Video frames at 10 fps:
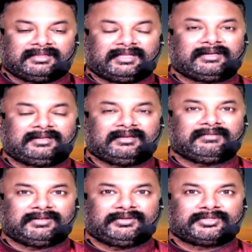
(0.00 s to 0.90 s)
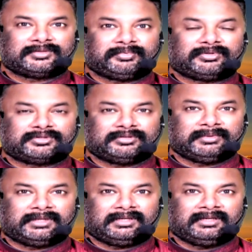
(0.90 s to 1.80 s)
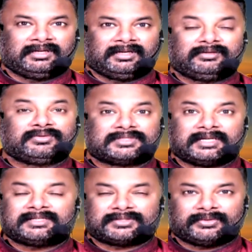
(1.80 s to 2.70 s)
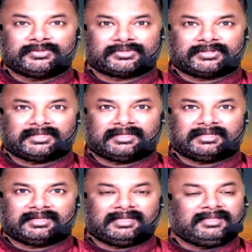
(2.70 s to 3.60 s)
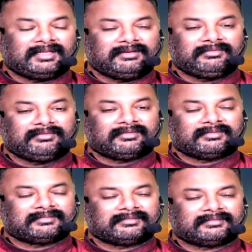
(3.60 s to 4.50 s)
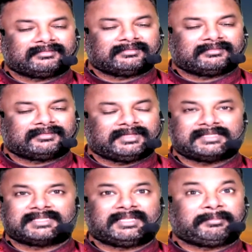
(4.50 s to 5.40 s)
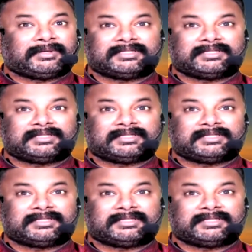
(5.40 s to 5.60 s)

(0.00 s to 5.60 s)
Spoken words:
that day when you spoke to me, you said so and so thing. And then they said, that